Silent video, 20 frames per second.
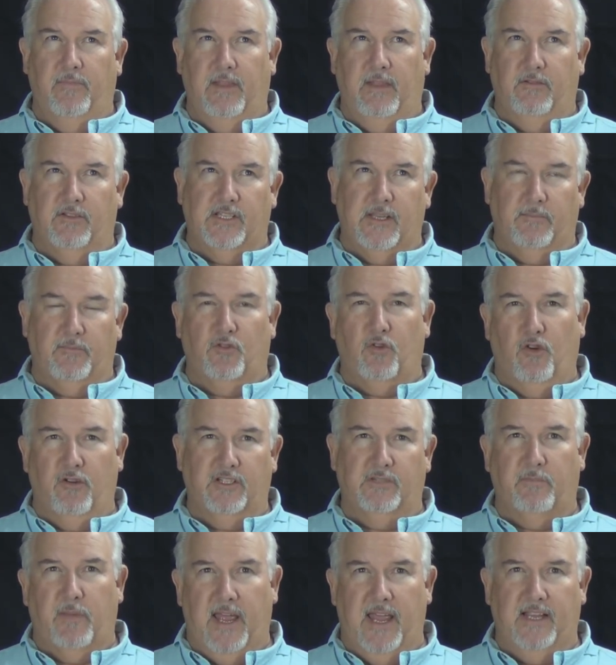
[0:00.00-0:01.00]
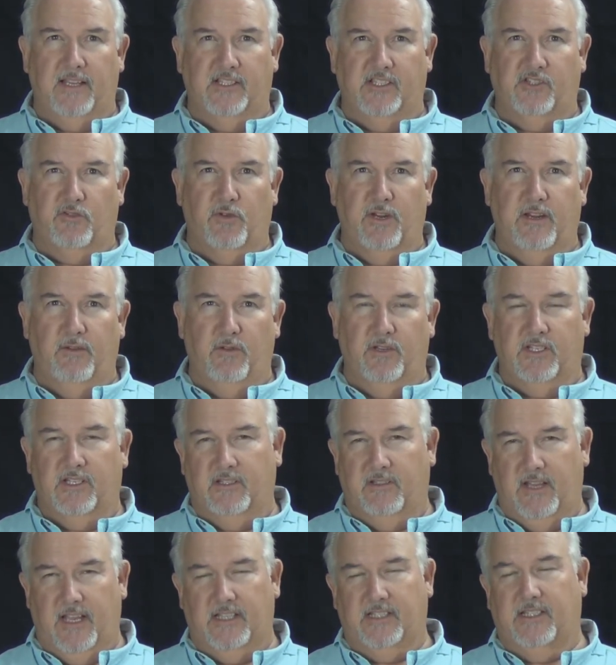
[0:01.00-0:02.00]
it was up towards Pike Street, which
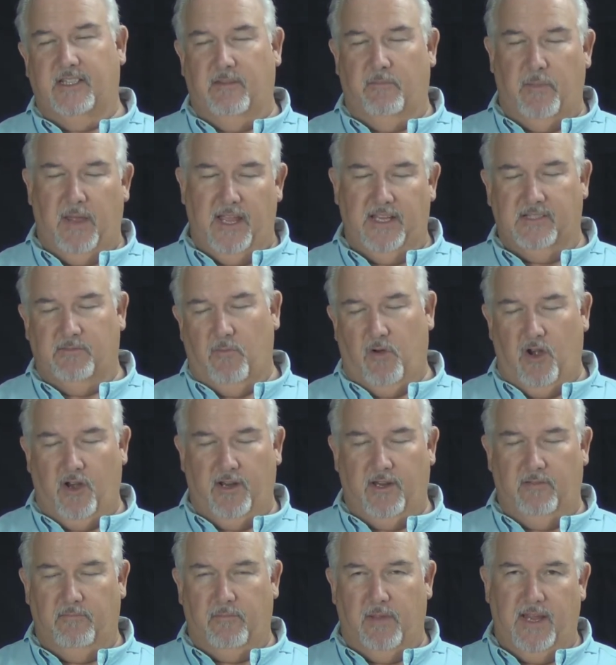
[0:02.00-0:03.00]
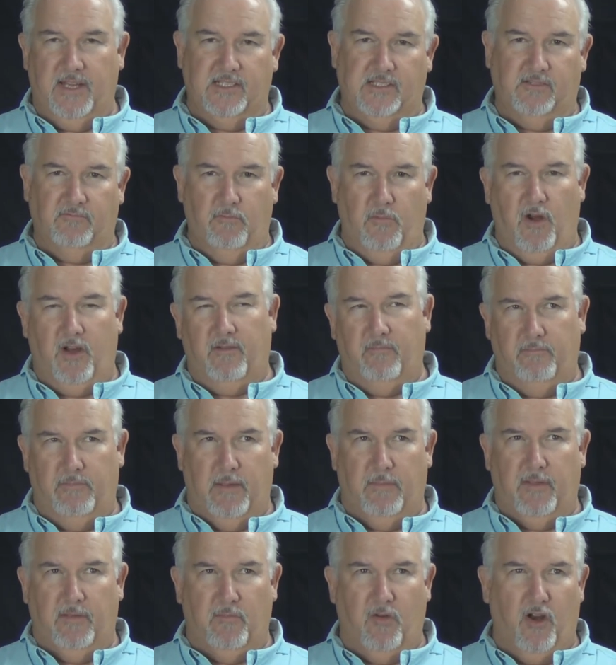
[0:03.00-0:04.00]
is next to the Pikes Market
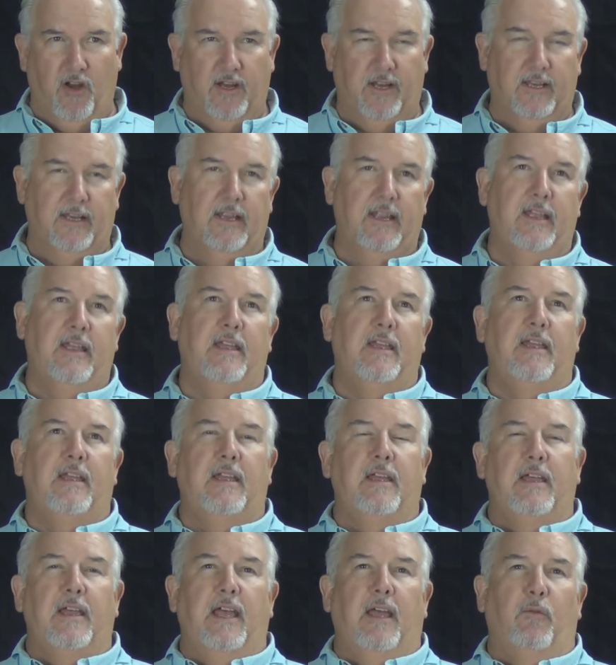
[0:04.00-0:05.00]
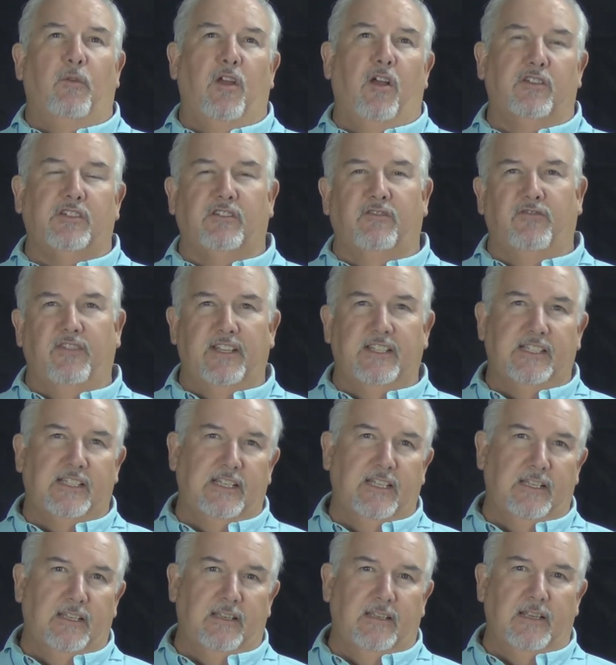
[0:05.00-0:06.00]
Public Market. And we also
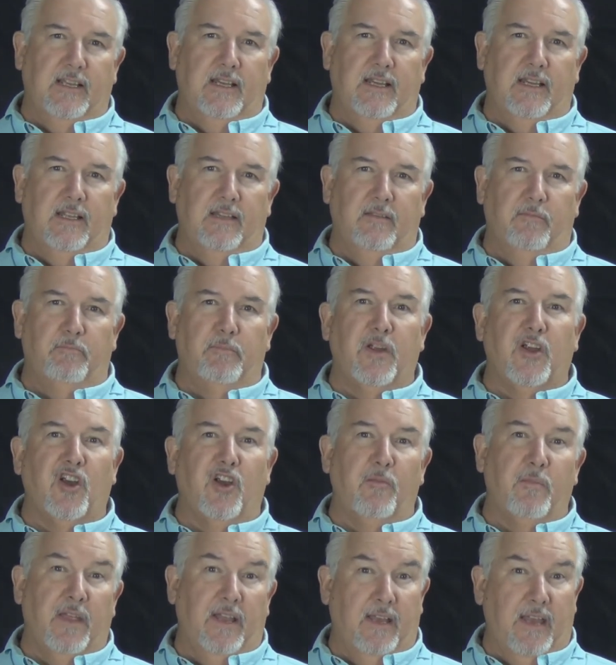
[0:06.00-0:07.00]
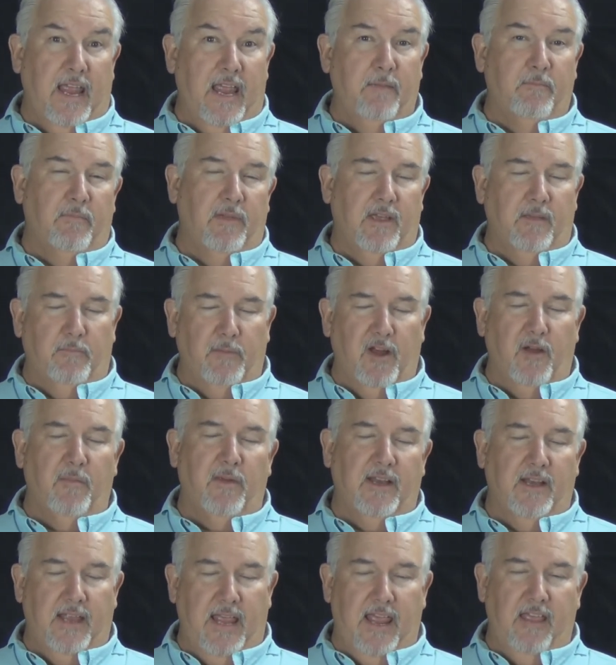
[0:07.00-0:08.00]
visited the Pyramid
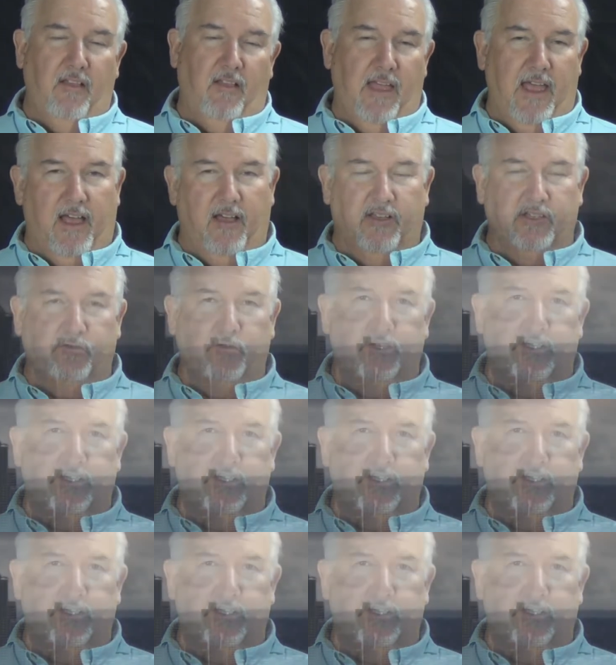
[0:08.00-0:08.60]
Ale House,